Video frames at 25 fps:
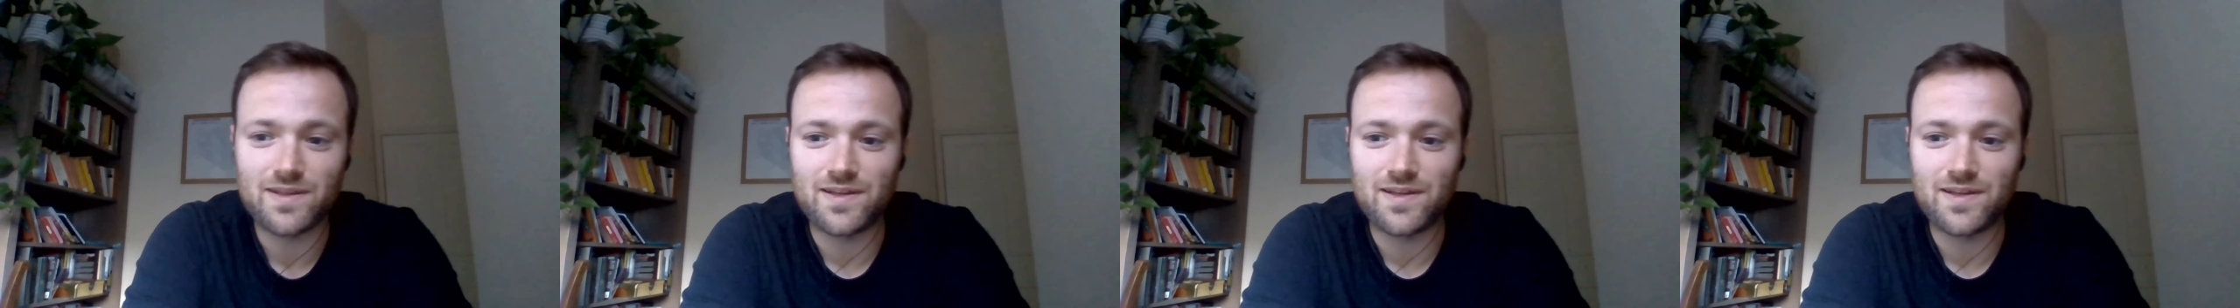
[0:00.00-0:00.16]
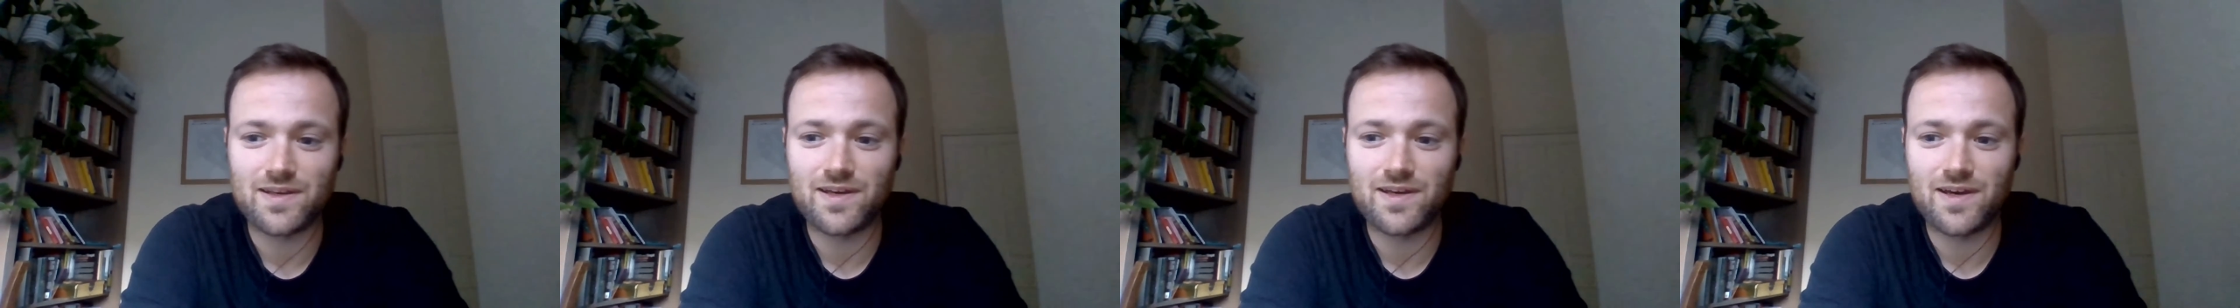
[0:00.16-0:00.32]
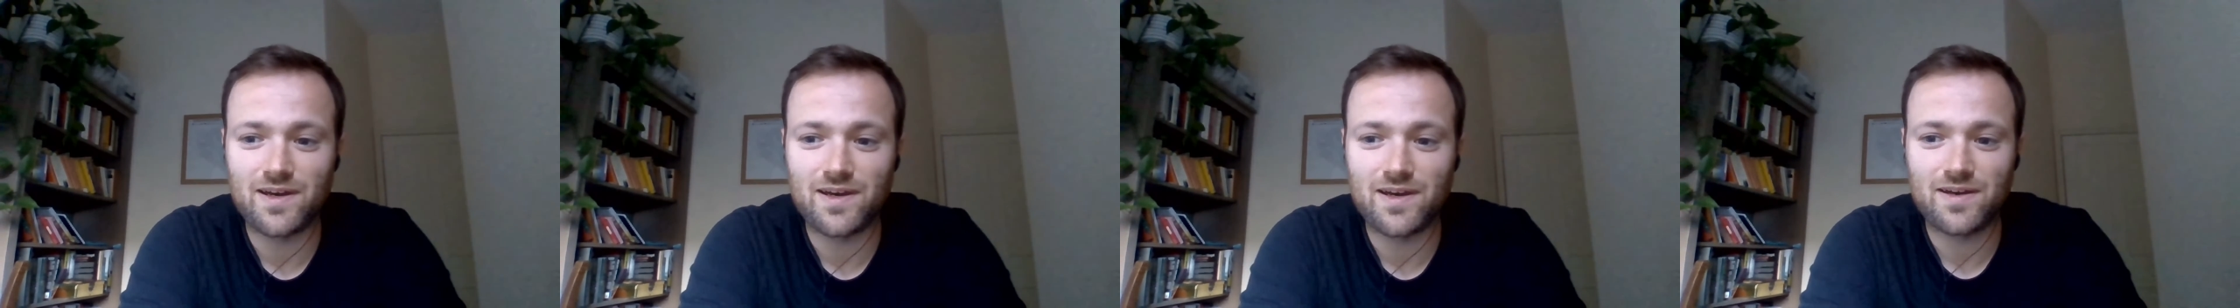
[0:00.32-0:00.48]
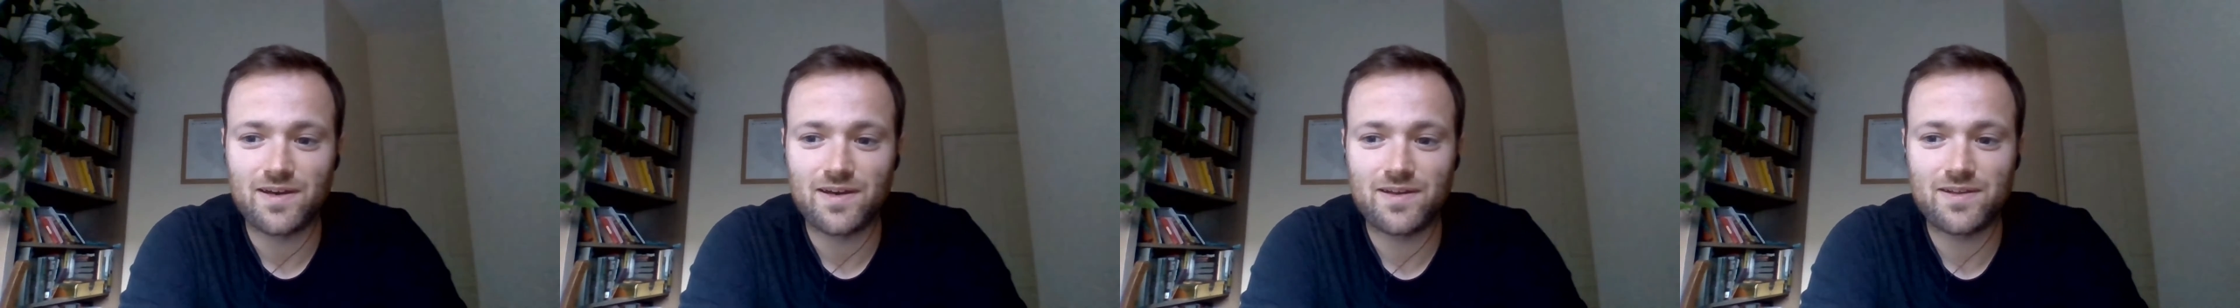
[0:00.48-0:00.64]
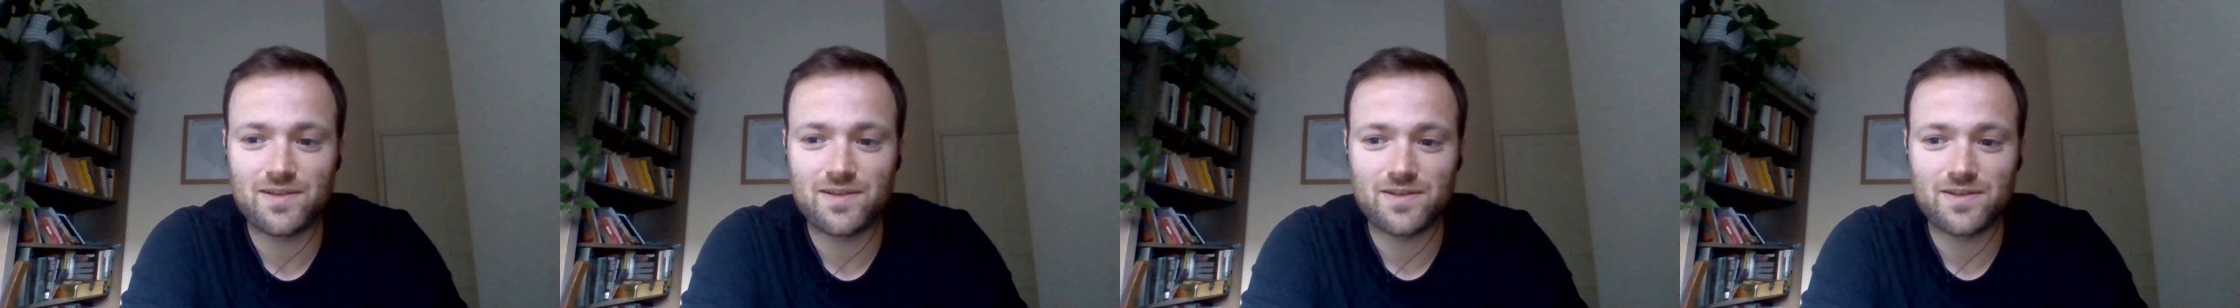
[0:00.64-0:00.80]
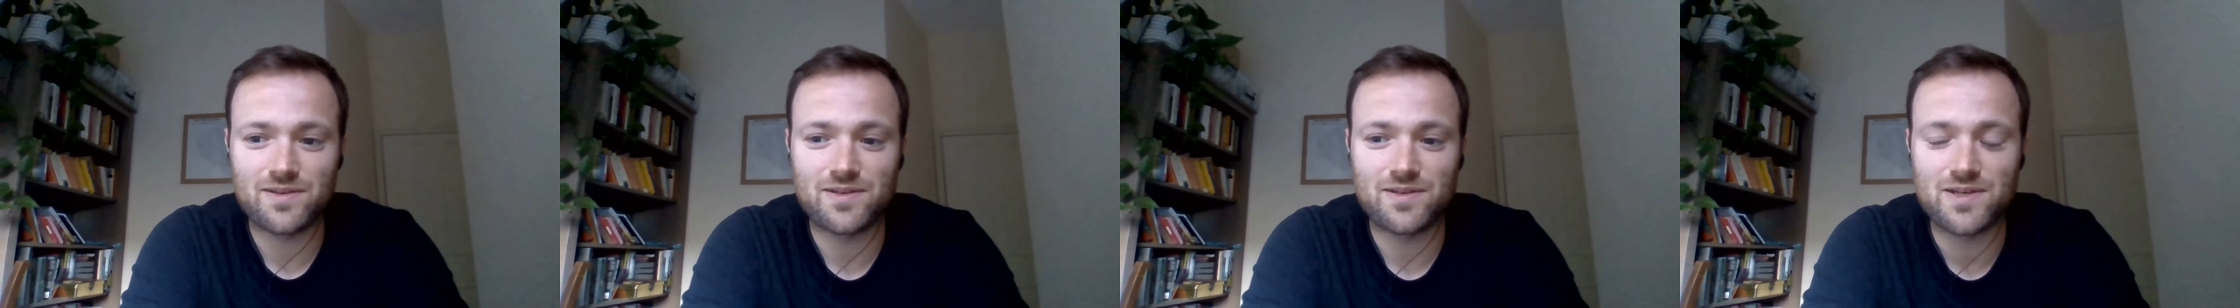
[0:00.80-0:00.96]

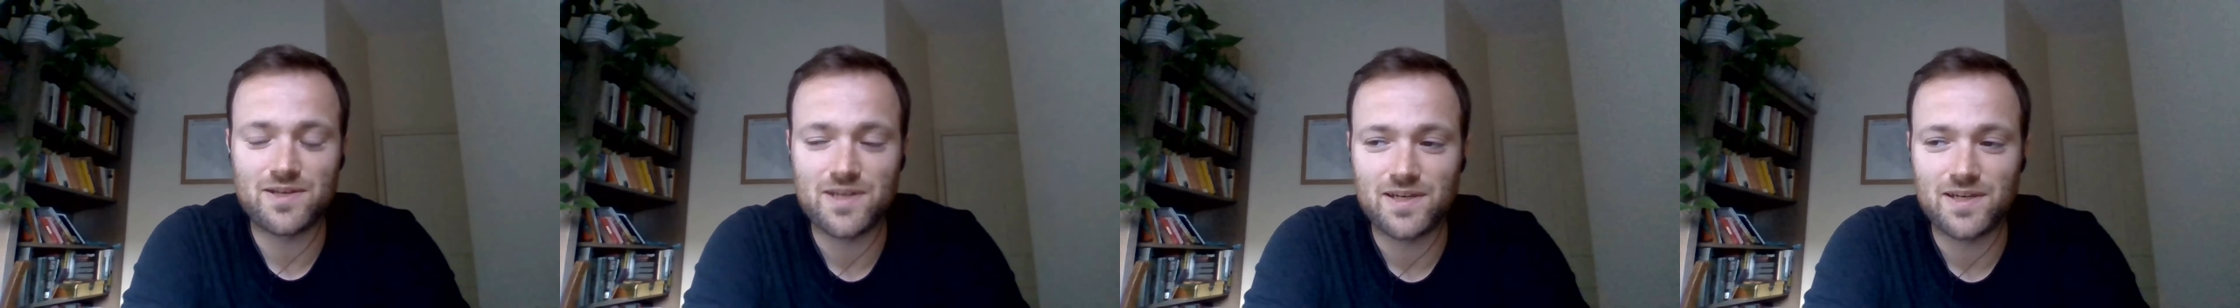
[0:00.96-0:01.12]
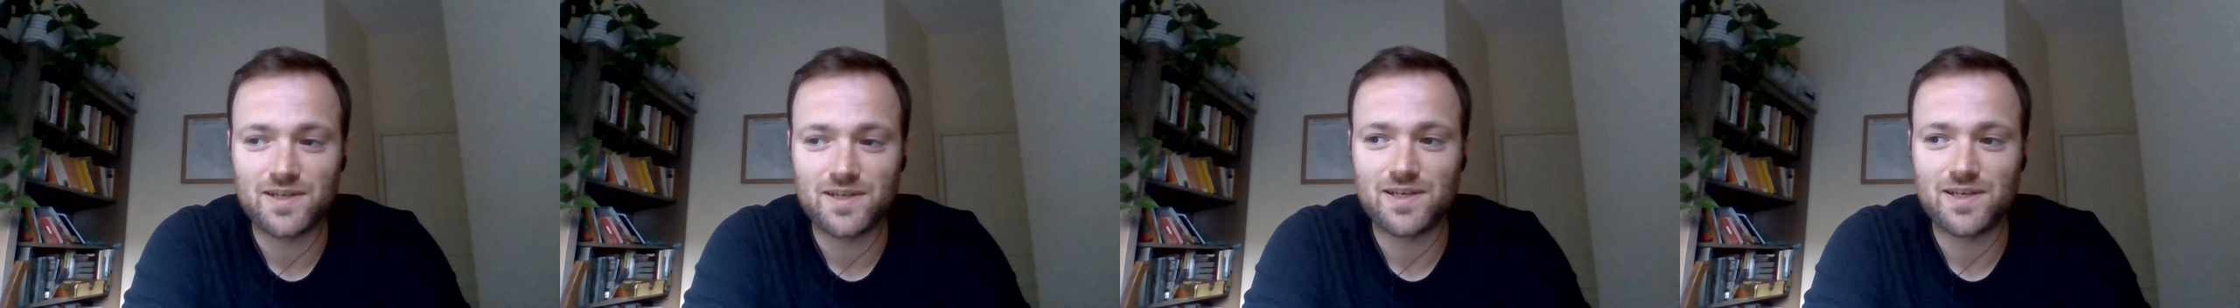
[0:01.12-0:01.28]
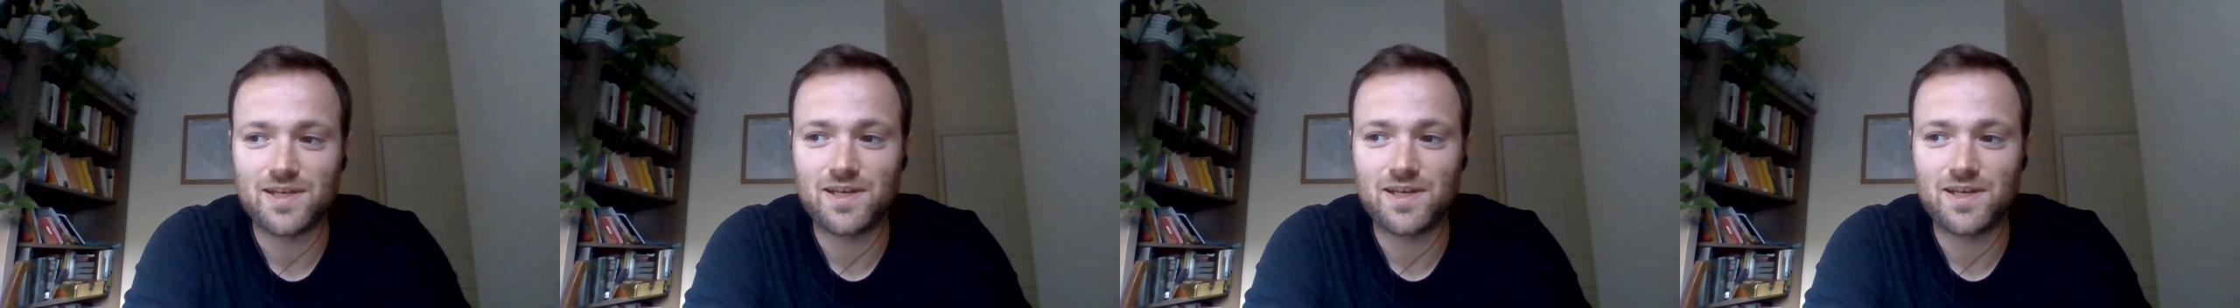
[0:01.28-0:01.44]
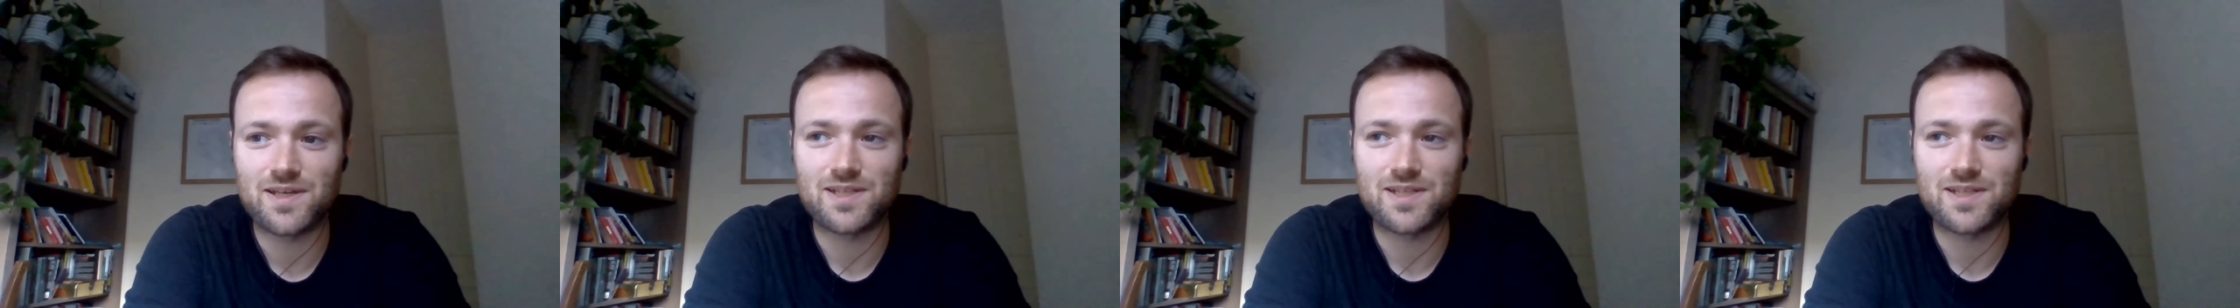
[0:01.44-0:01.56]
the